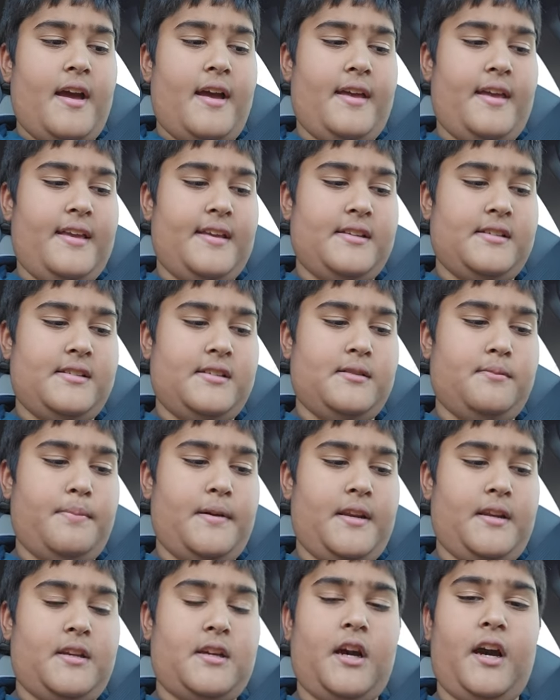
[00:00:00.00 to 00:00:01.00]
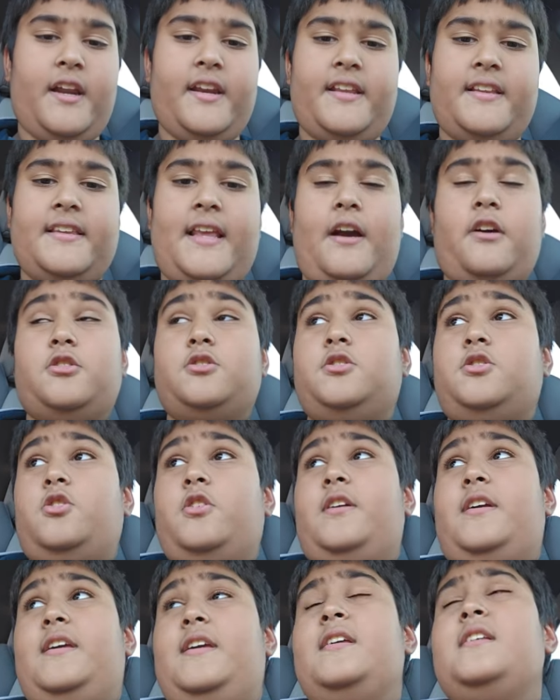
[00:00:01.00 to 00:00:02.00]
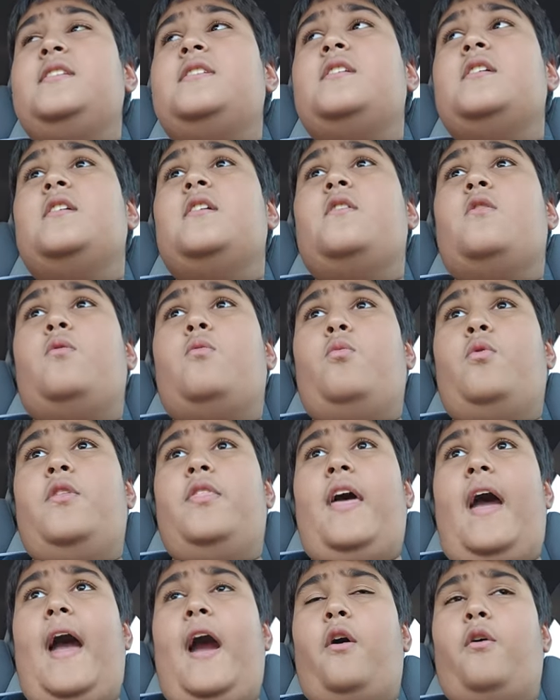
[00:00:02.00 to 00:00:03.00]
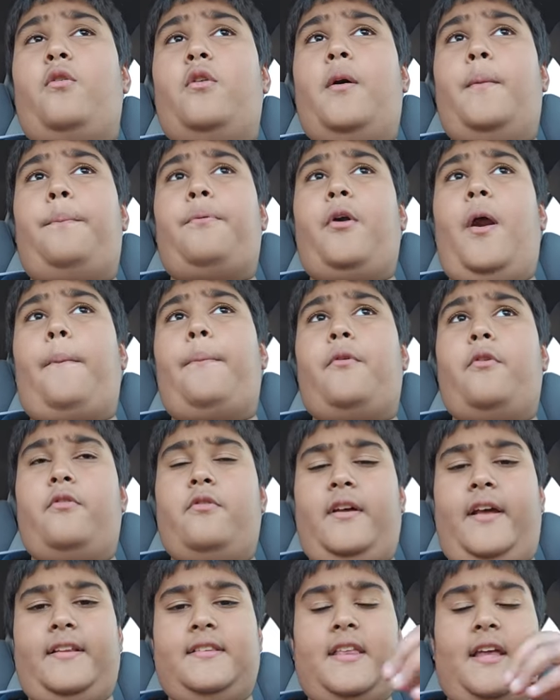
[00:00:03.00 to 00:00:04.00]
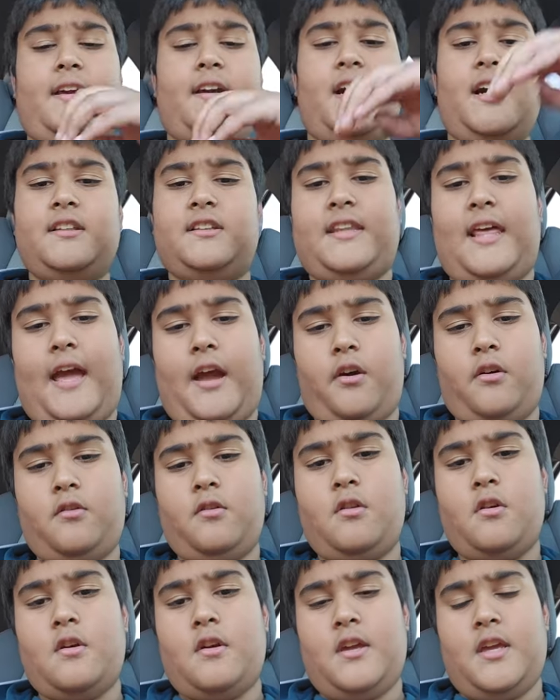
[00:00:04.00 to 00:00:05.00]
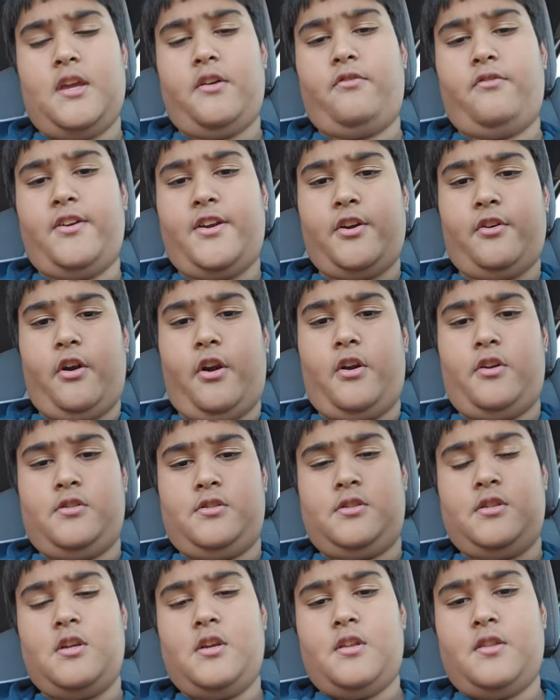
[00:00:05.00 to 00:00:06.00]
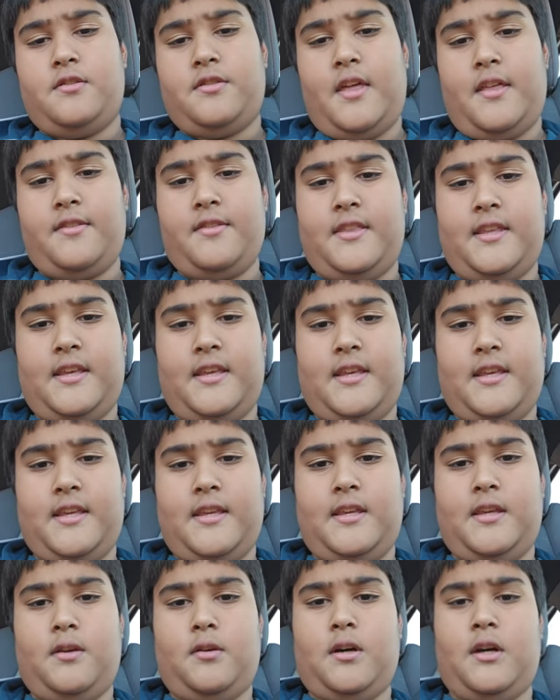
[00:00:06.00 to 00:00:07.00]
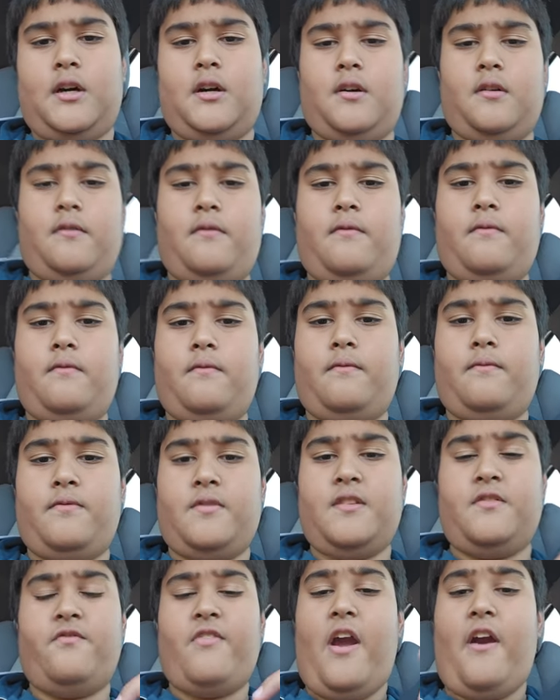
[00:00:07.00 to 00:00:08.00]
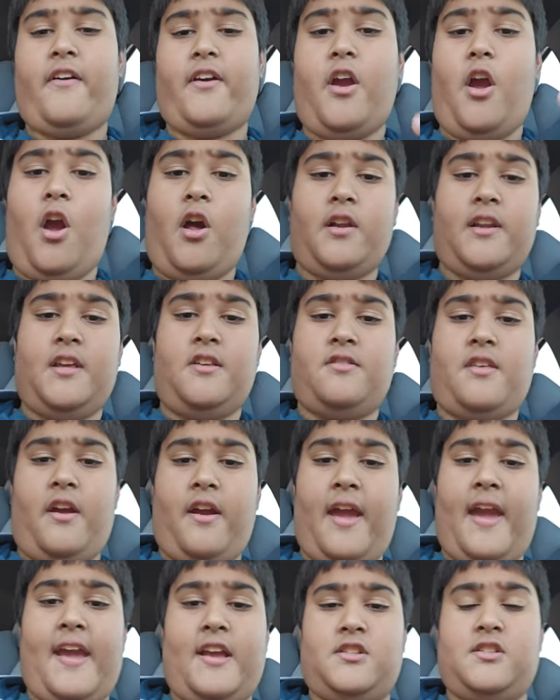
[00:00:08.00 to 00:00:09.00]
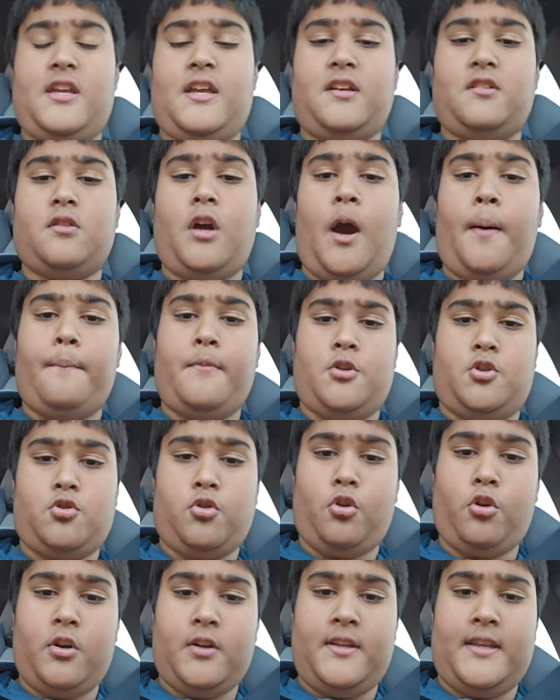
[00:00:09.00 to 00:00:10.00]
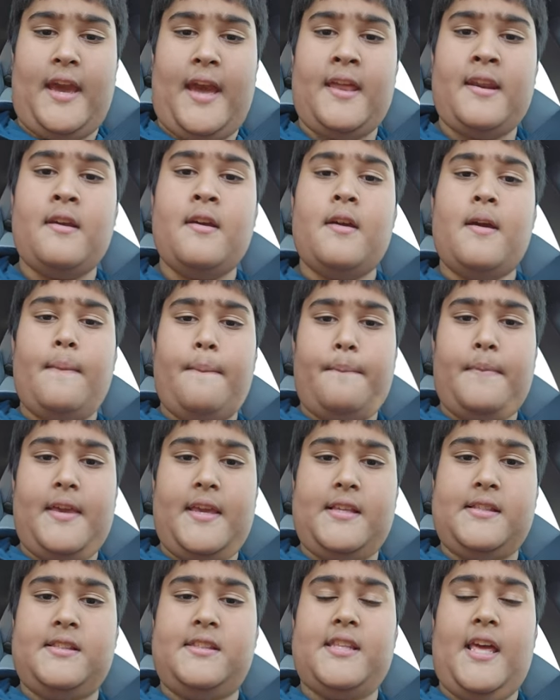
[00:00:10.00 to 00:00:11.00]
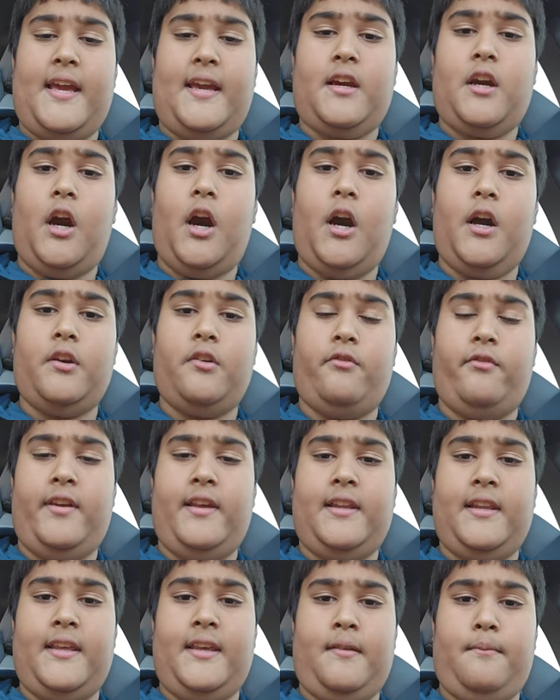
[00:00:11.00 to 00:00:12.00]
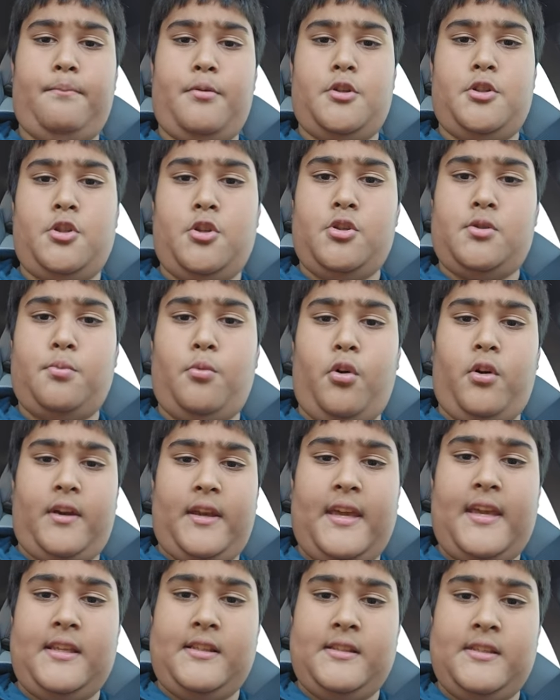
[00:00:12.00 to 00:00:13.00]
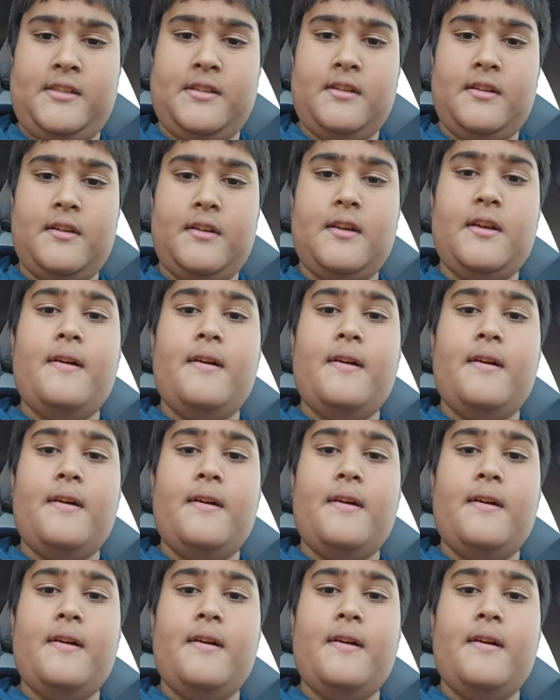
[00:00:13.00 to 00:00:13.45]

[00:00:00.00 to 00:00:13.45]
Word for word: is been cutting down trees without a proper like they cut down, it regrows. Then the very uh, early in their age, they are not matured yet means they can't really produce mm-hmm. more kids. Mm.